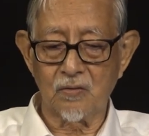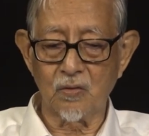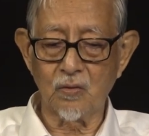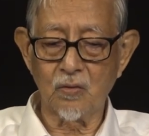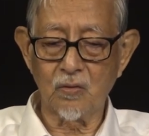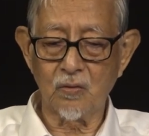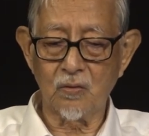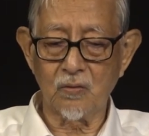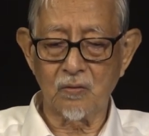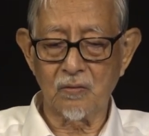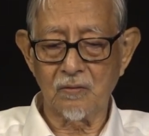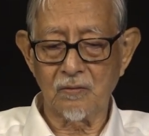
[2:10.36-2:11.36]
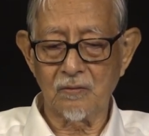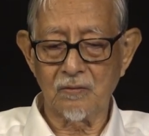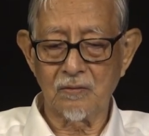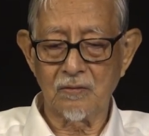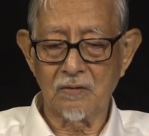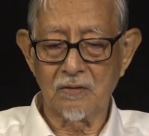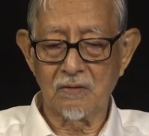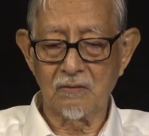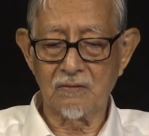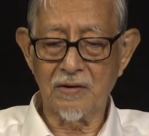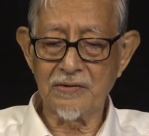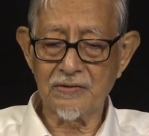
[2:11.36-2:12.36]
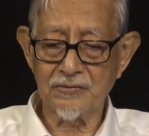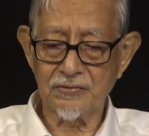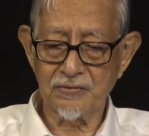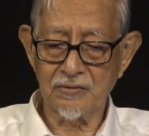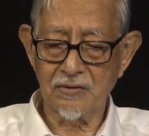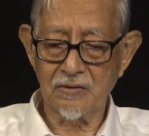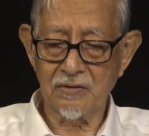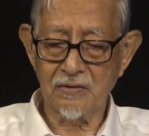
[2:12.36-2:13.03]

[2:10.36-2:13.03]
through various uh,